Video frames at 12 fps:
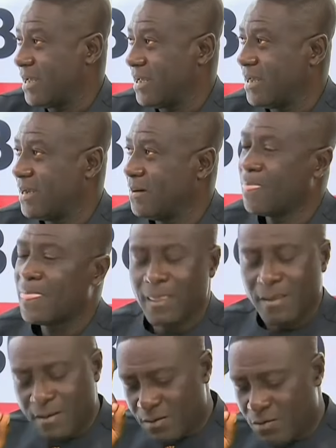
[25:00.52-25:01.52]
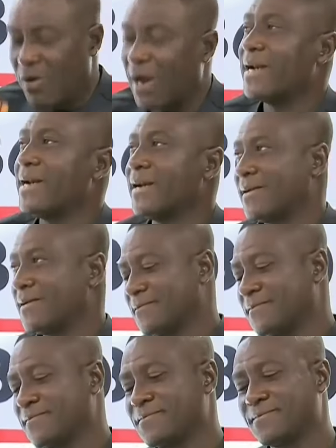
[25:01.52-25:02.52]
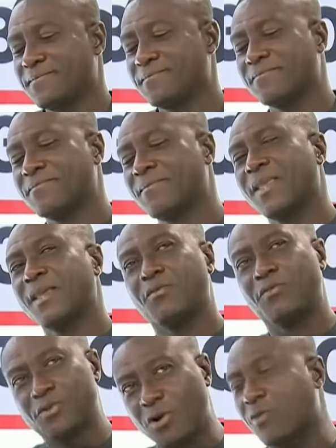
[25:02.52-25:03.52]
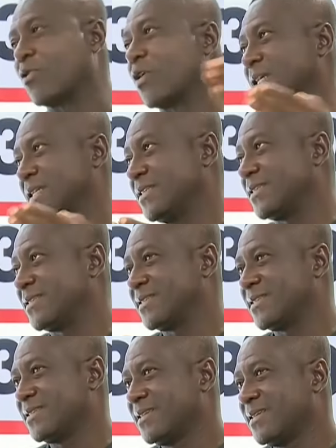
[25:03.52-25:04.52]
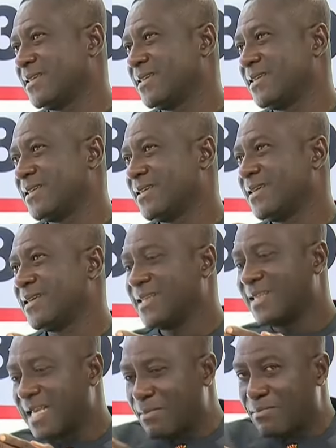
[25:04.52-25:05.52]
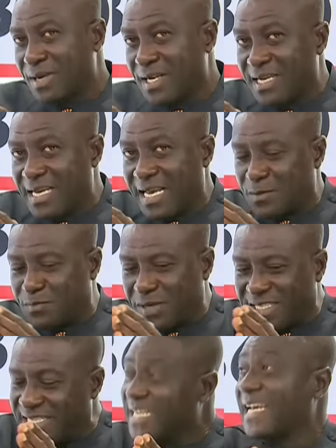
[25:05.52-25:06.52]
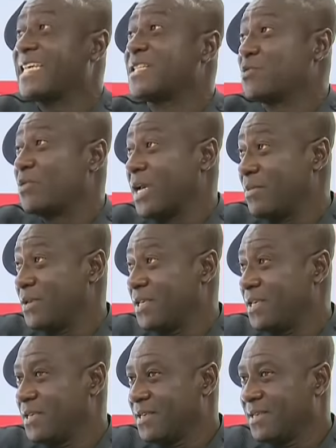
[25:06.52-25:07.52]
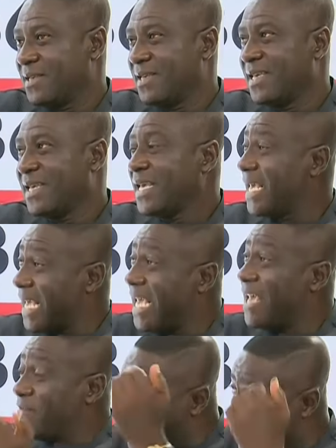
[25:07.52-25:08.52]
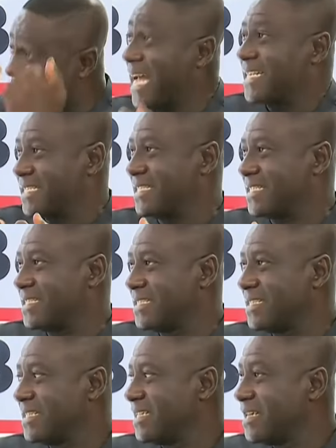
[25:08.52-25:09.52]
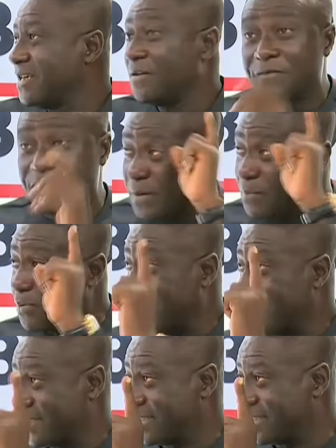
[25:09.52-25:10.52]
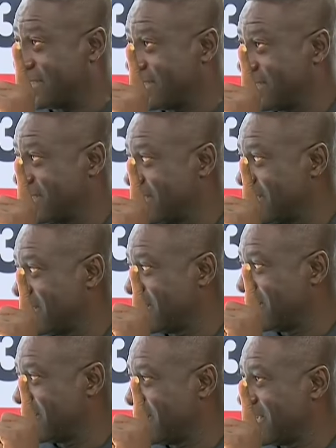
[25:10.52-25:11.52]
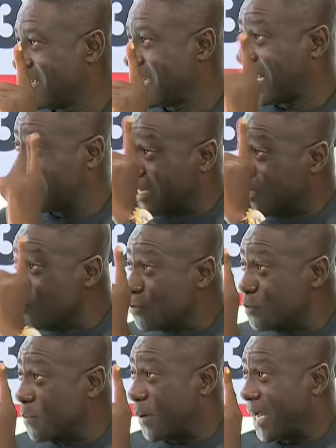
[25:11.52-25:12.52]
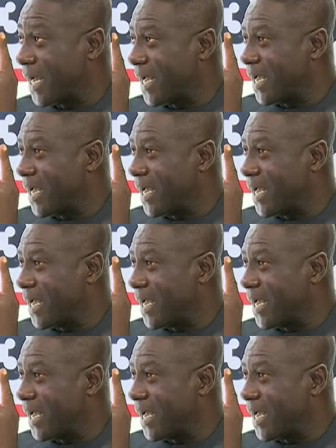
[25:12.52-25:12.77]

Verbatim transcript: Why do you say so? One. We saw Rawlings. Not media space ni yakitu heavy. Even that free press as a newspaper.